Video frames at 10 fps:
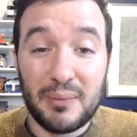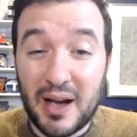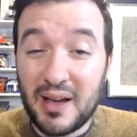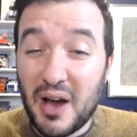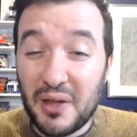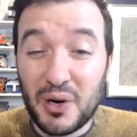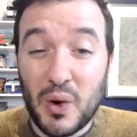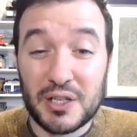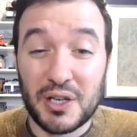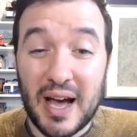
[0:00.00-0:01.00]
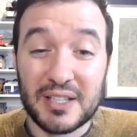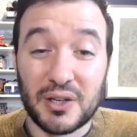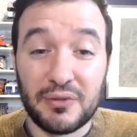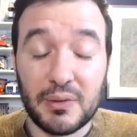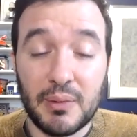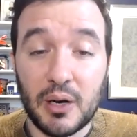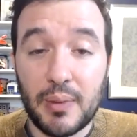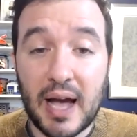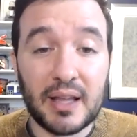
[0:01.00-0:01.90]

by another question asker from the mailbag.